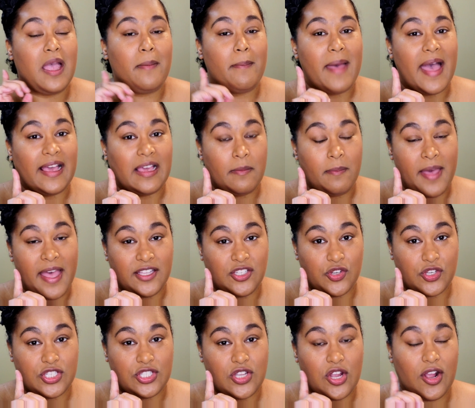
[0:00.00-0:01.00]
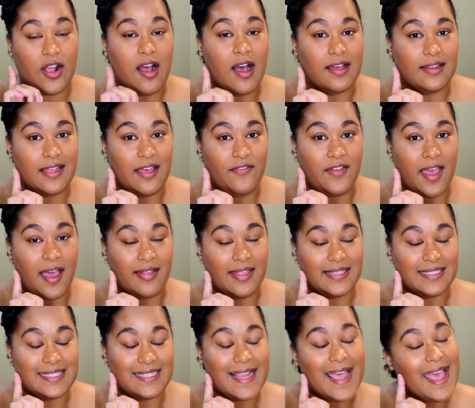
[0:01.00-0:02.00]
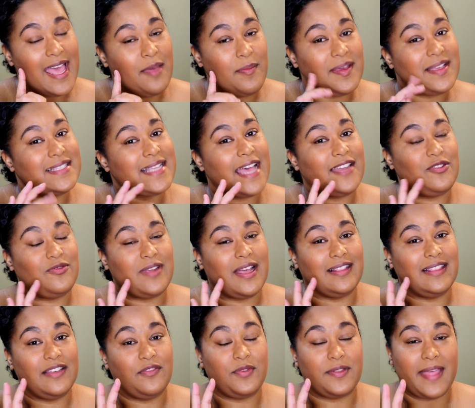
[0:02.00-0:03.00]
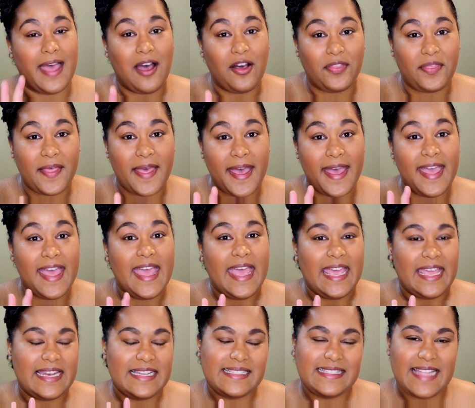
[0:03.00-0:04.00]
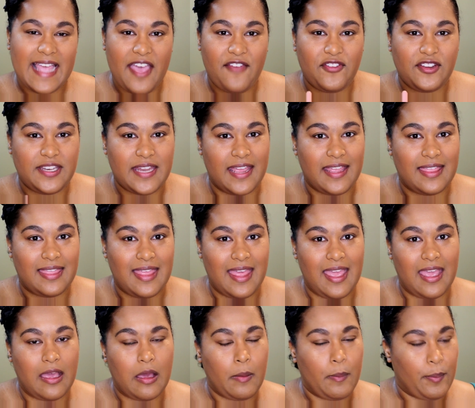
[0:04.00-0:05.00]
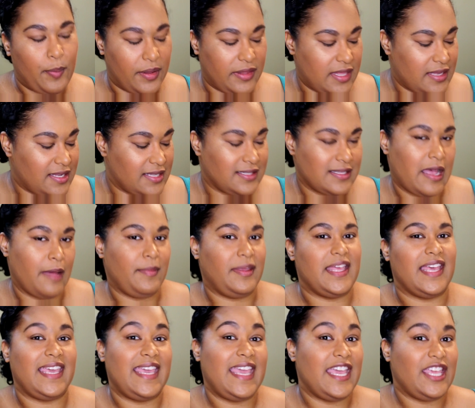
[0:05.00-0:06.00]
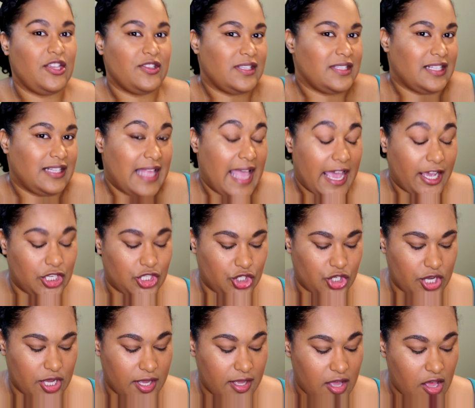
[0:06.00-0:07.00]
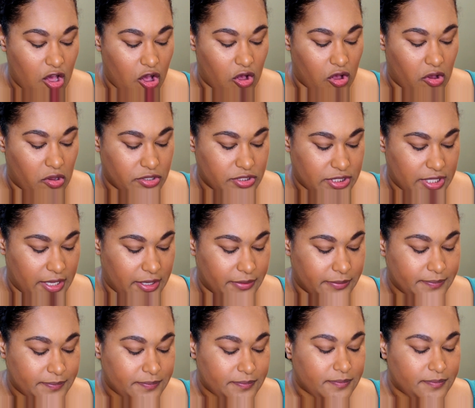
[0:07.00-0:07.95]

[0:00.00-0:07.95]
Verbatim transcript: Mac and Patrick Star Hot and Heavy Highlight today because I do not live without that. It is an everyday thing, but that does not mean I can't use a little extra also.